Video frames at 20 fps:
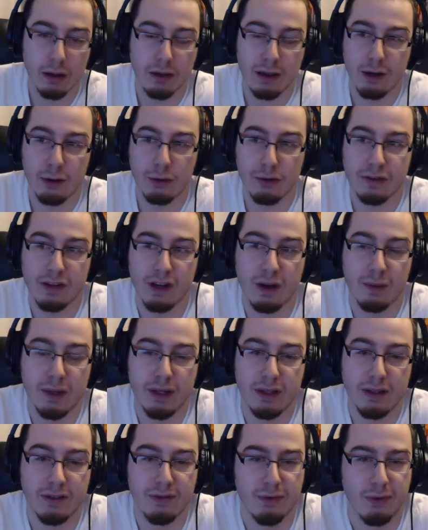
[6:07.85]
They hold
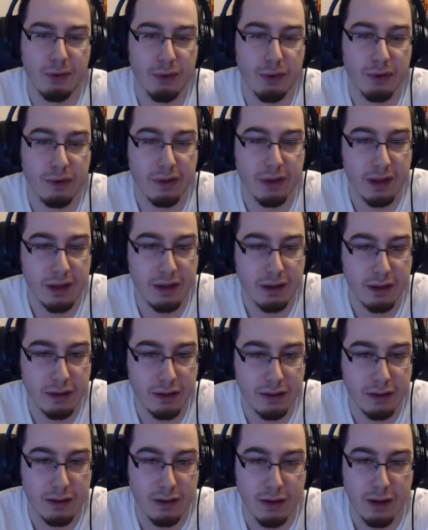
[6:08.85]
zombies for
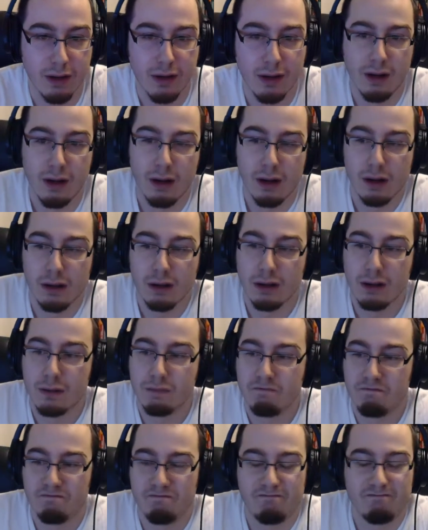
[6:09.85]
these
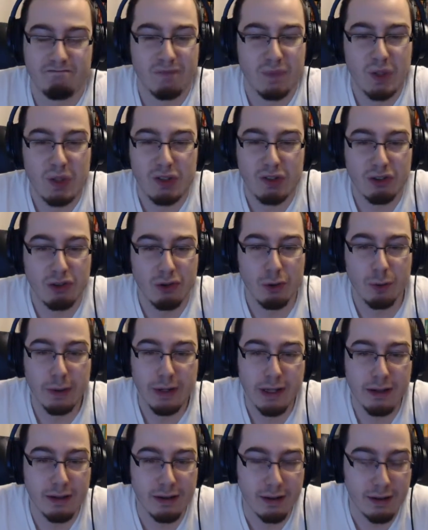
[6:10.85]

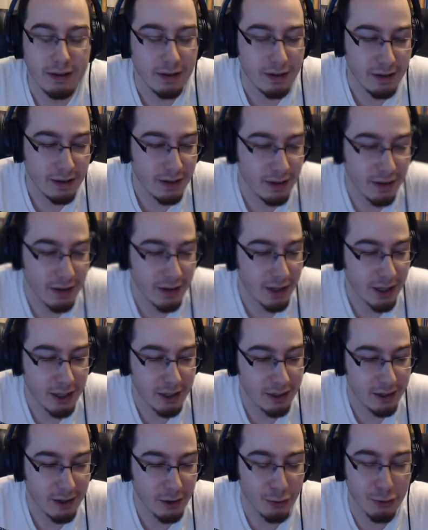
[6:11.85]
stupid
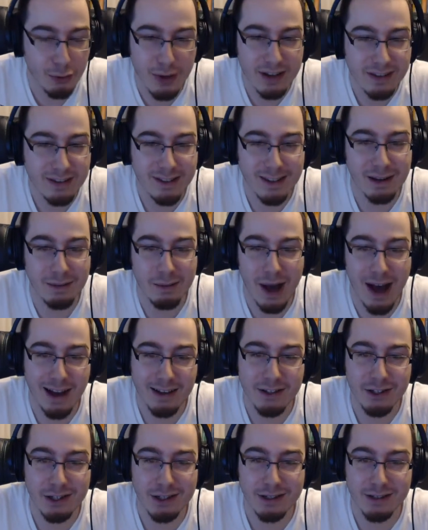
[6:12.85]
wrestling
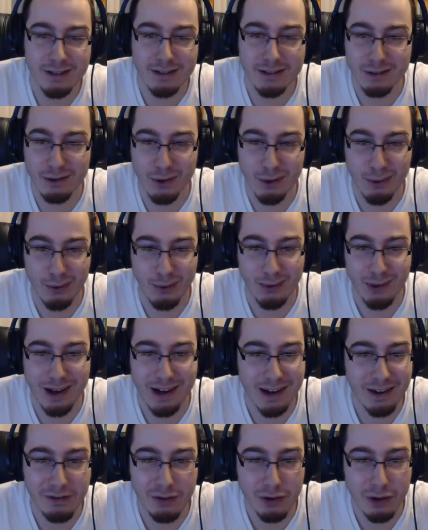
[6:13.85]
matches, or
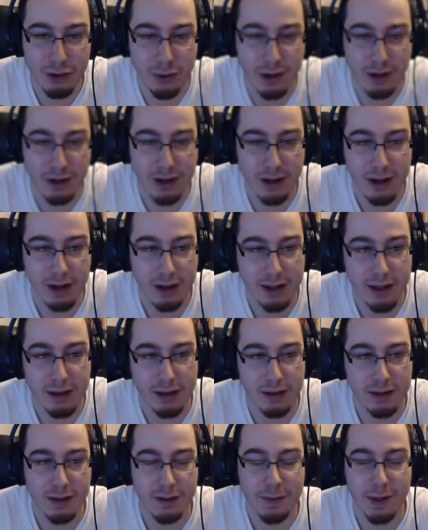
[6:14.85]
whatever you want to call
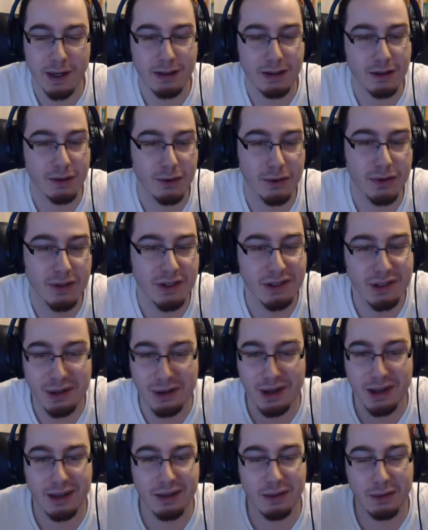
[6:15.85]
it, these spectacles,
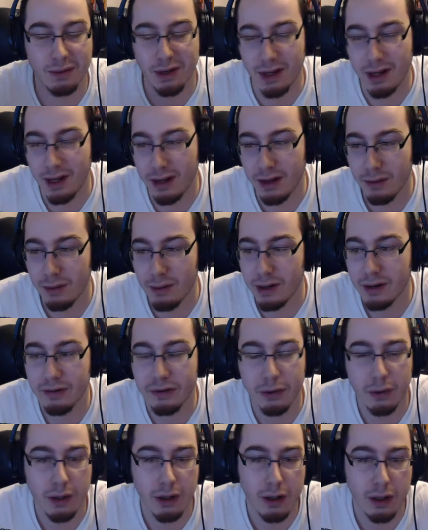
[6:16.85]
circus,
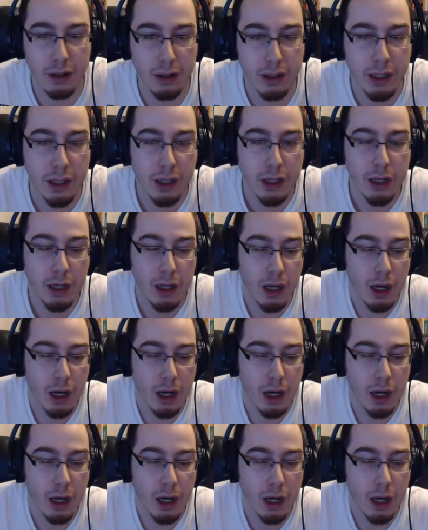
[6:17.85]
whatever you want to call it.